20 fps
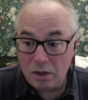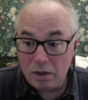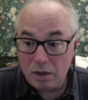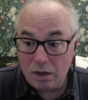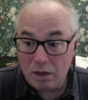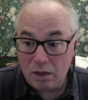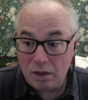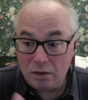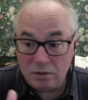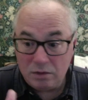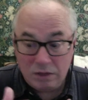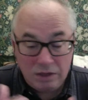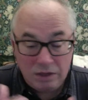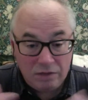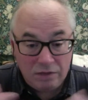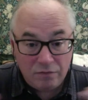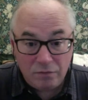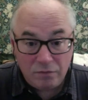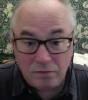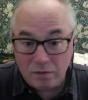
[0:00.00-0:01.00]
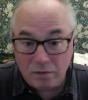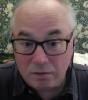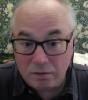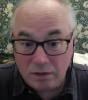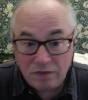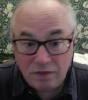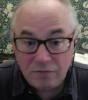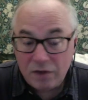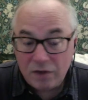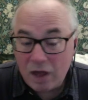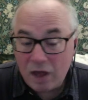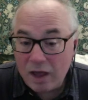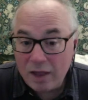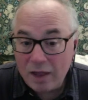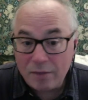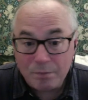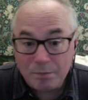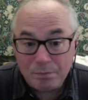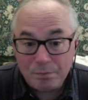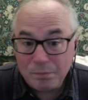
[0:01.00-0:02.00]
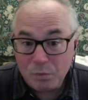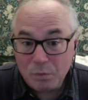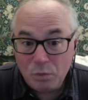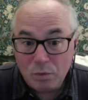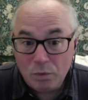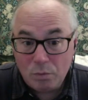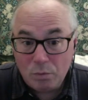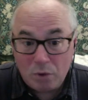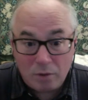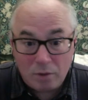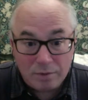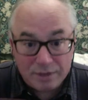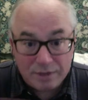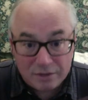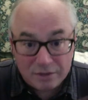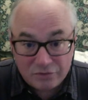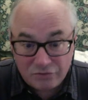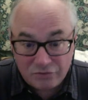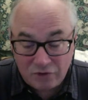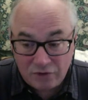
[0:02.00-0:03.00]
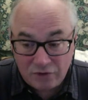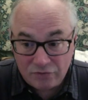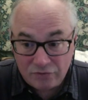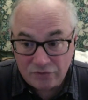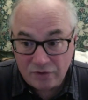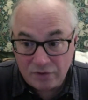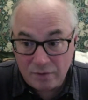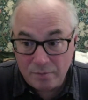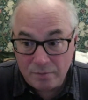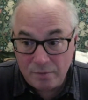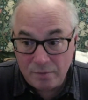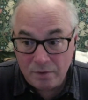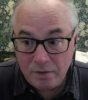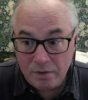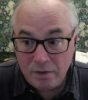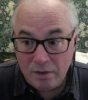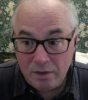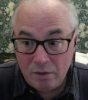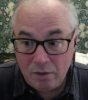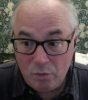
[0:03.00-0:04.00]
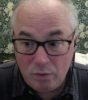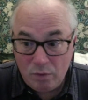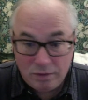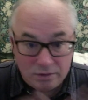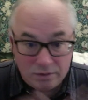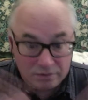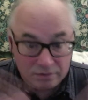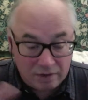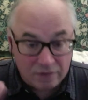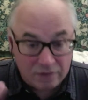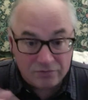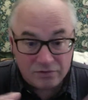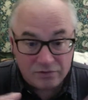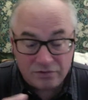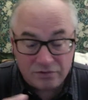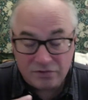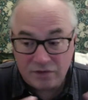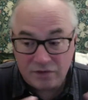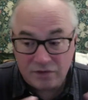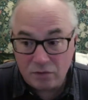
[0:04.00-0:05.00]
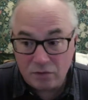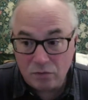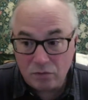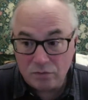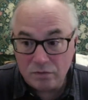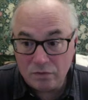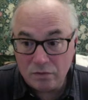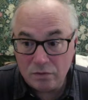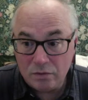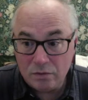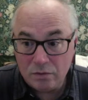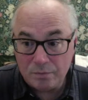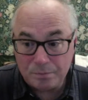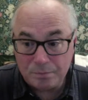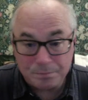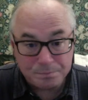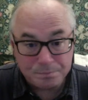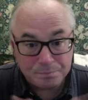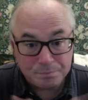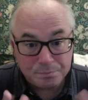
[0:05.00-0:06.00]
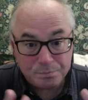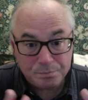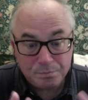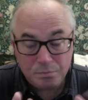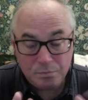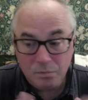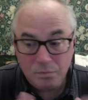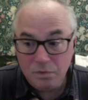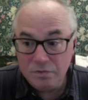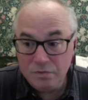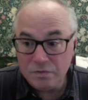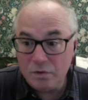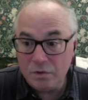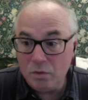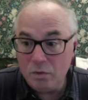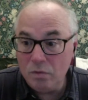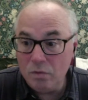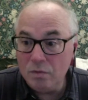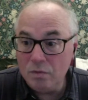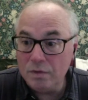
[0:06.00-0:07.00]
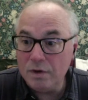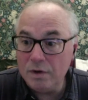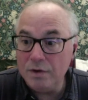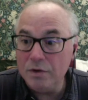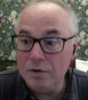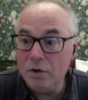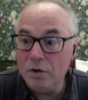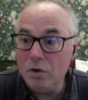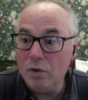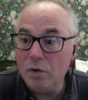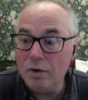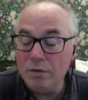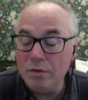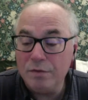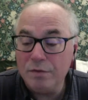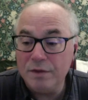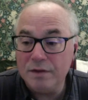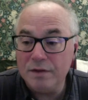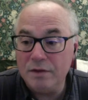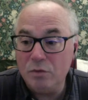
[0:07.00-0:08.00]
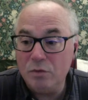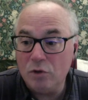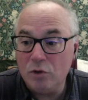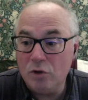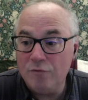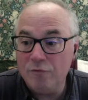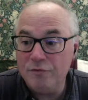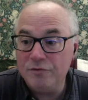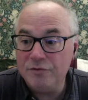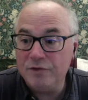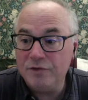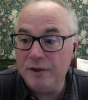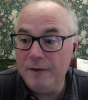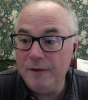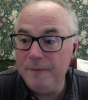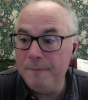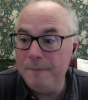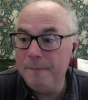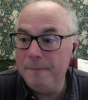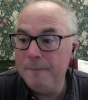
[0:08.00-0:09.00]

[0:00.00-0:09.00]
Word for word: and even even I would probably exchange some when the dust is settled. So there you go. I don't think they will confiscate.